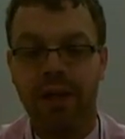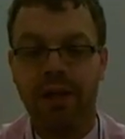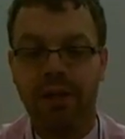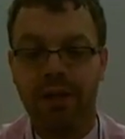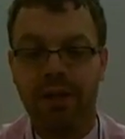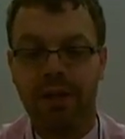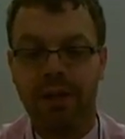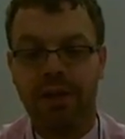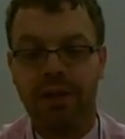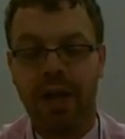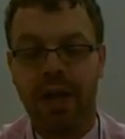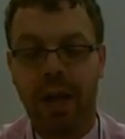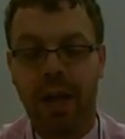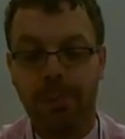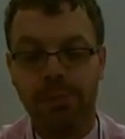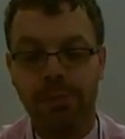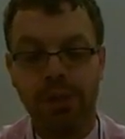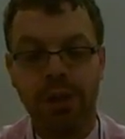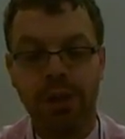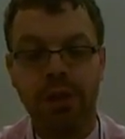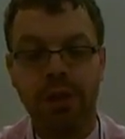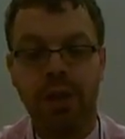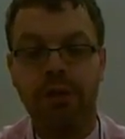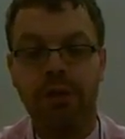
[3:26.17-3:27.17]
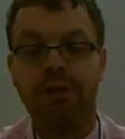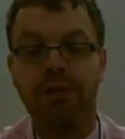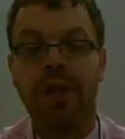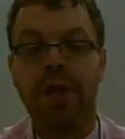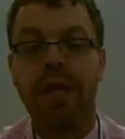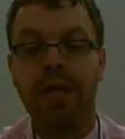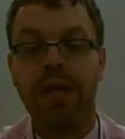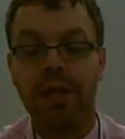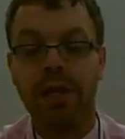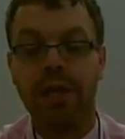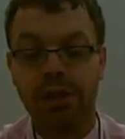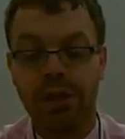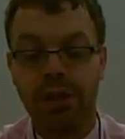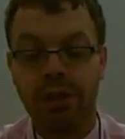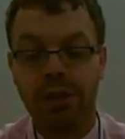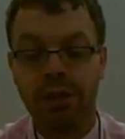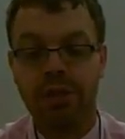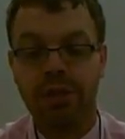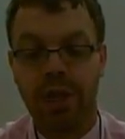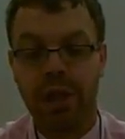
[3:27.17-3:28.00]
the adoption of Asian